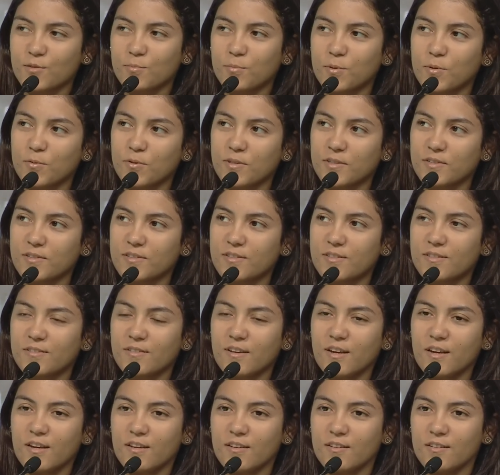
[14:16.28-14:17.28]
experience,
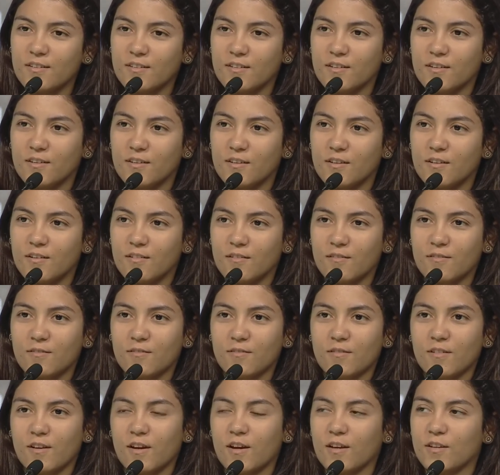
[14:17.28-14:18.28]
and
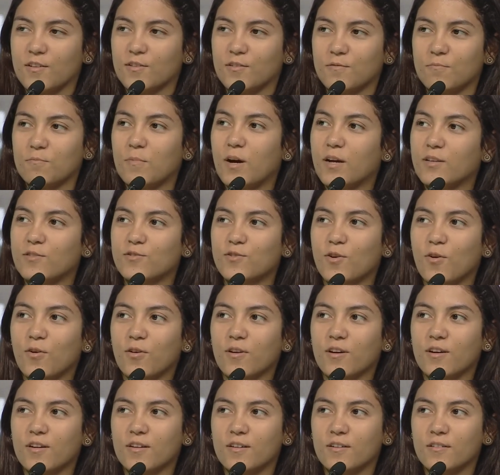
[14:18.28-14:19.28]
I
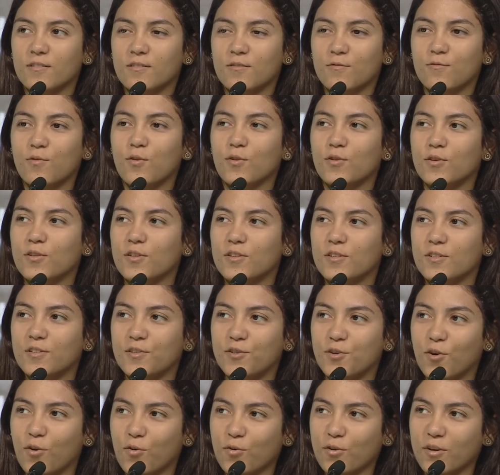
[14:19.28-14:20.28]
talk for the
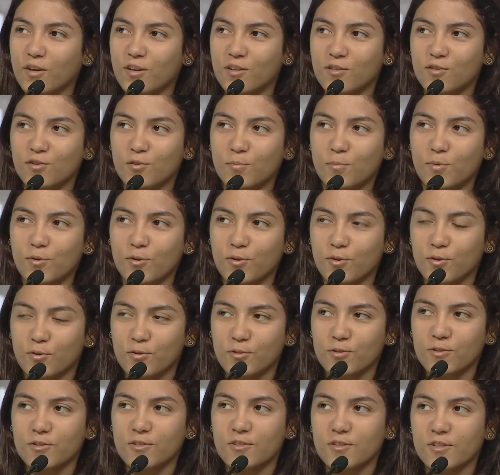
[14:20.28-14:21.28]
young
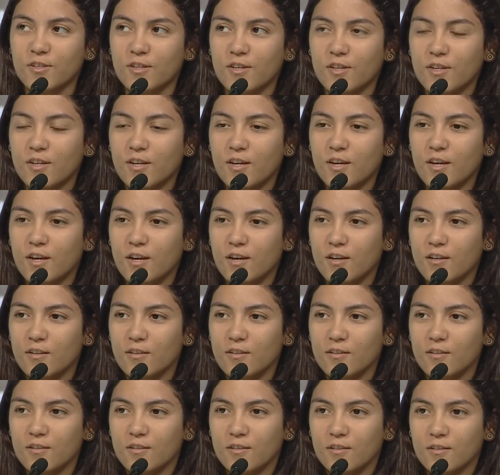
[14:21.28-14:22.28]
entrepreneurs
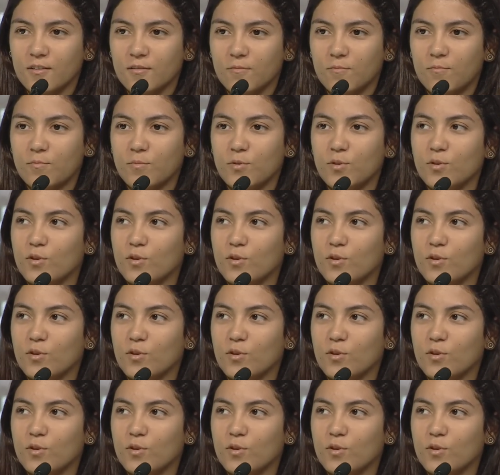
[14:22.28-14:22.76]
and